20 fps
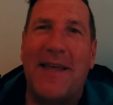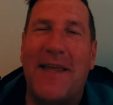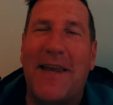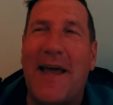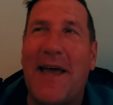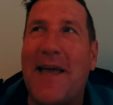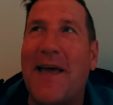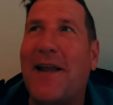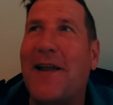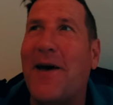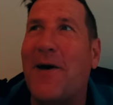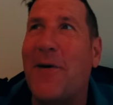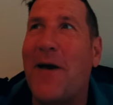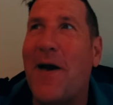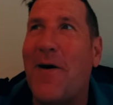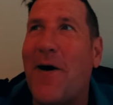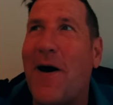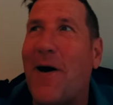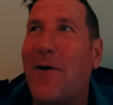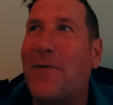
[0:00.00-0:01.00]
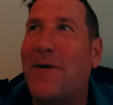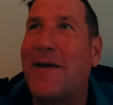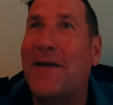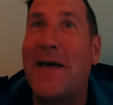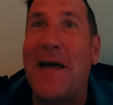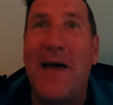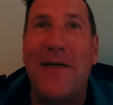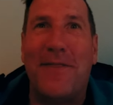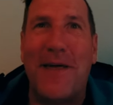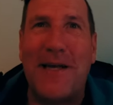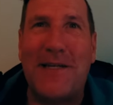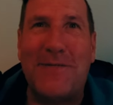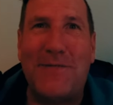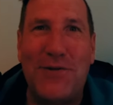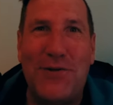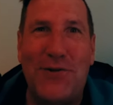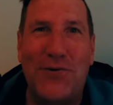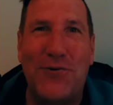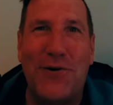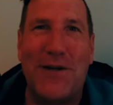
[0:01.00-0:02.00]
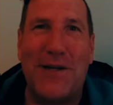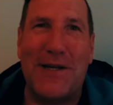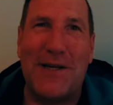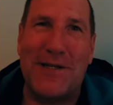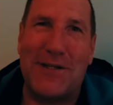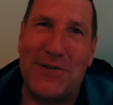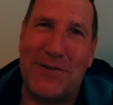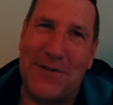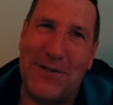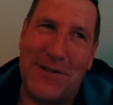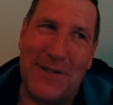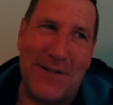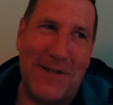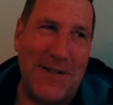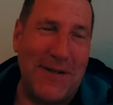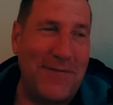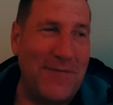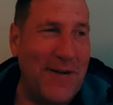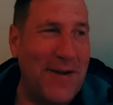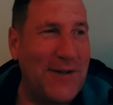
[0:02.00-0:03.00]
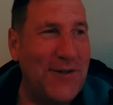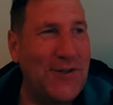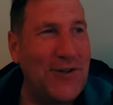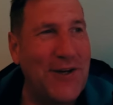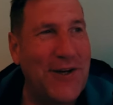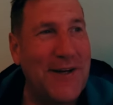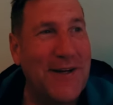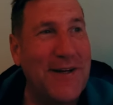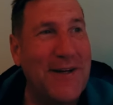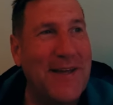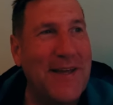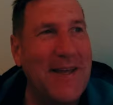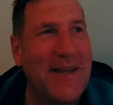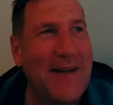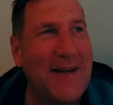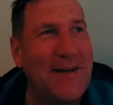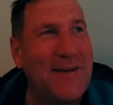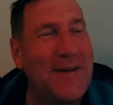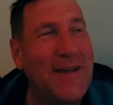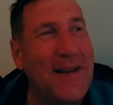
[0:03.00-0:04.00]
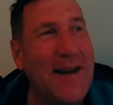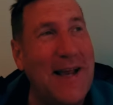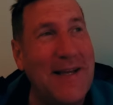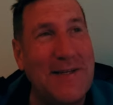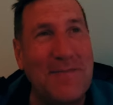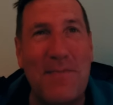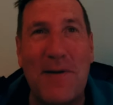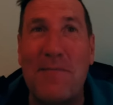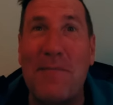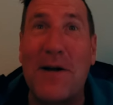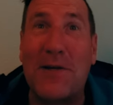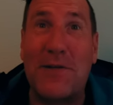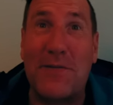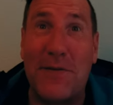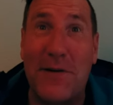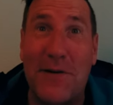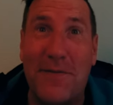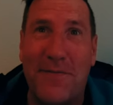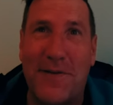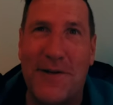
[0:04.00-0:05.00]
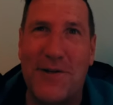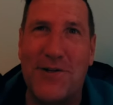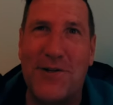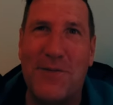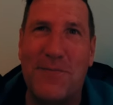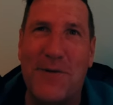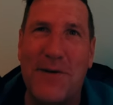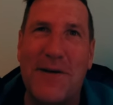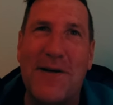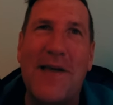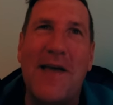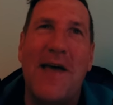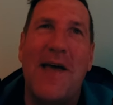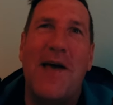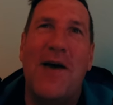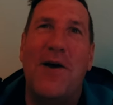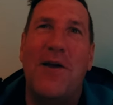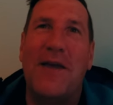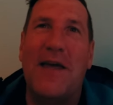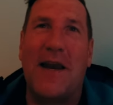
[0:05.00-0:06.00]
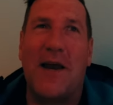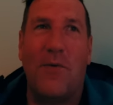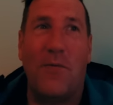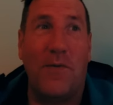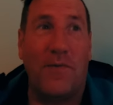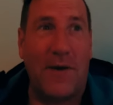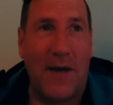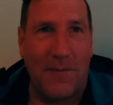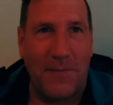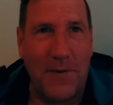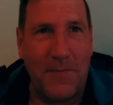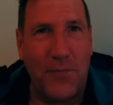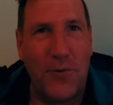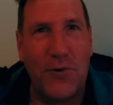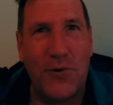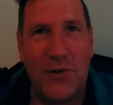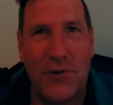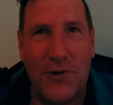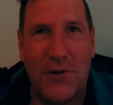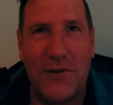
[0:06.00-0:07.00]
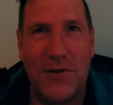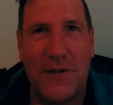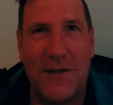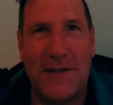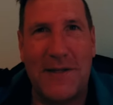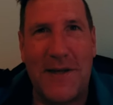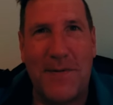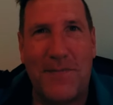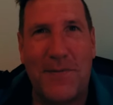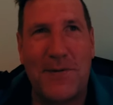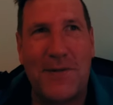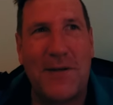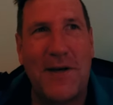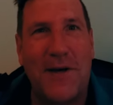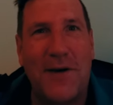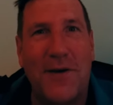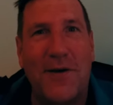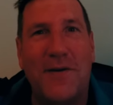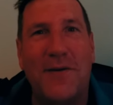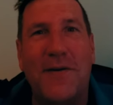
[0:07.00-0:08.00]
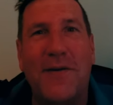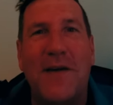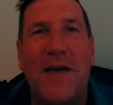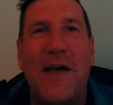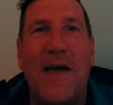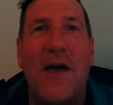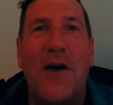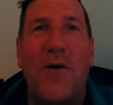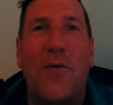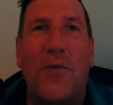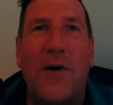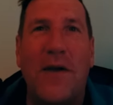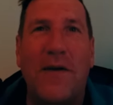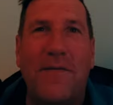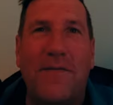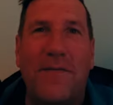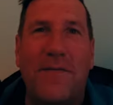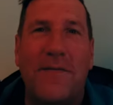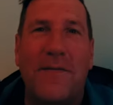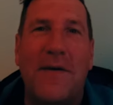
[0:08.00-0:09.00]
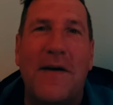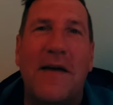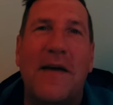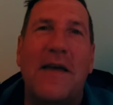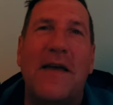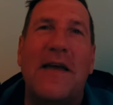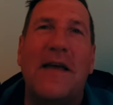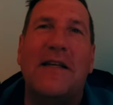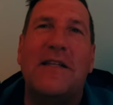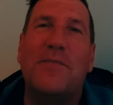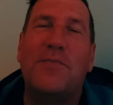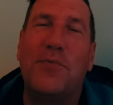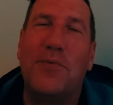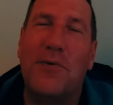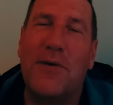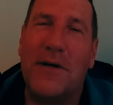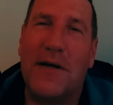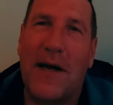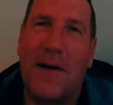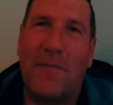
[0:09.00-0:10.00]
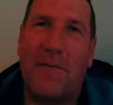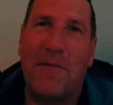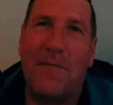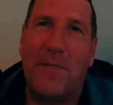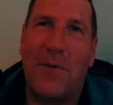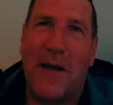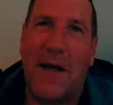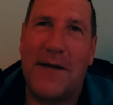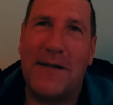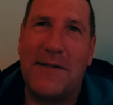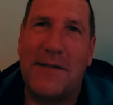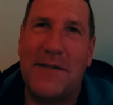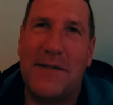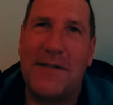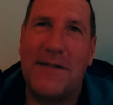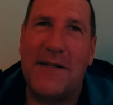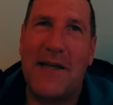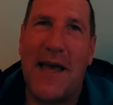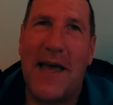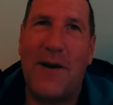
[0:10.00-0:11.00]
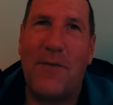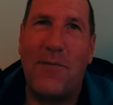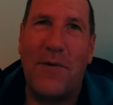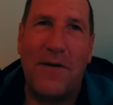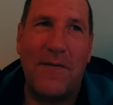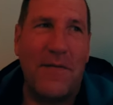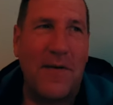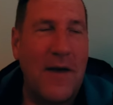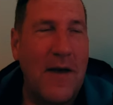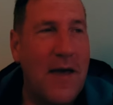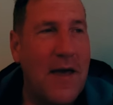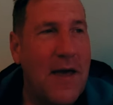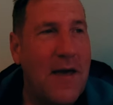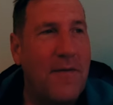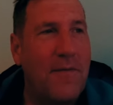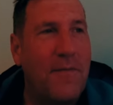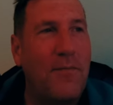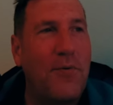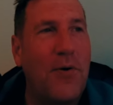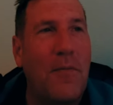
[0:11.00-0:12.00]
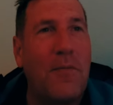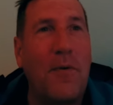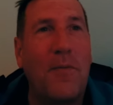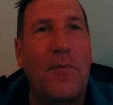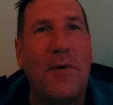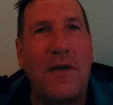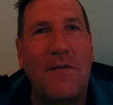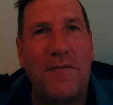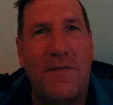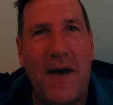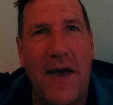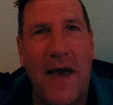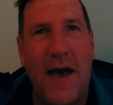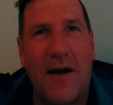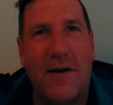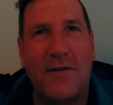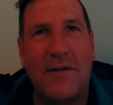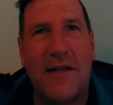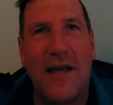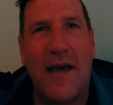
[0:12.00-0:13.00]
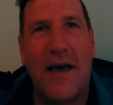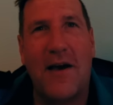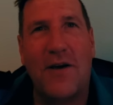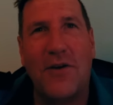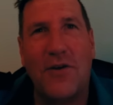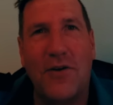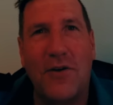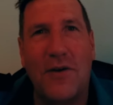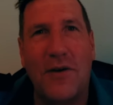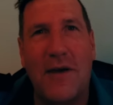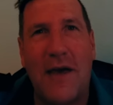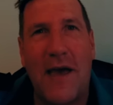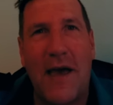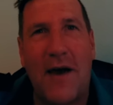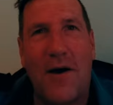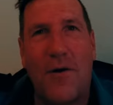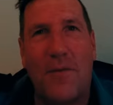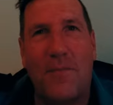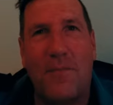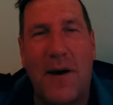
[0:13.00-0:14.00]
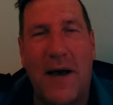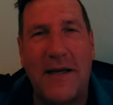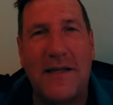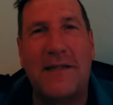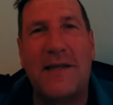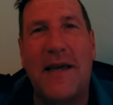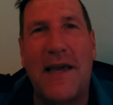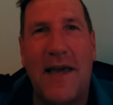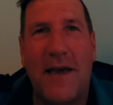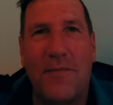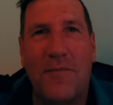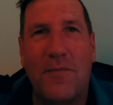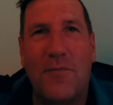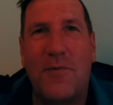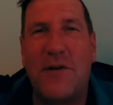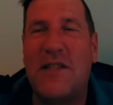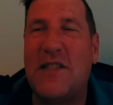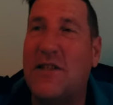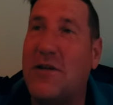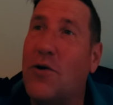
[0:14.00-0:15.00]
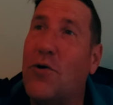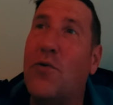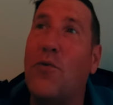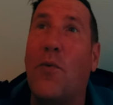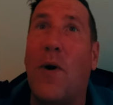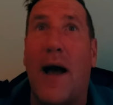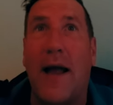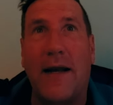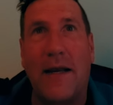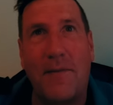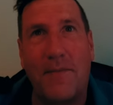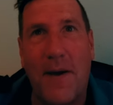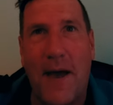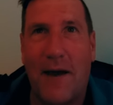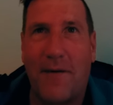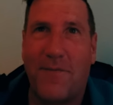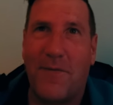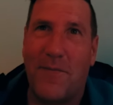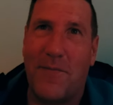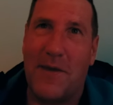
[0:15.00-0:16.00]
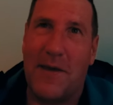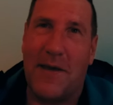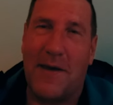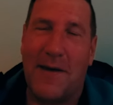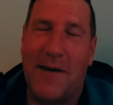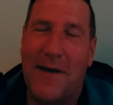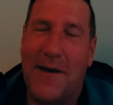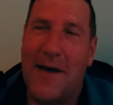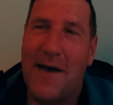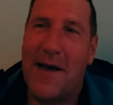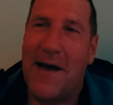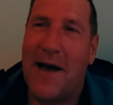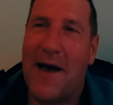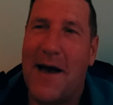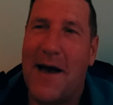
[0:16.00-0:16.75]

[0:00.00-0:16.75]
G'day, hello, how are we? Thanks for joining us on this adventure. It hasn't been much of an adventure, but you know, we've come to Portugal in this episode. We've explored a couple of places and we've probably found our base camp. We're still waiting back from the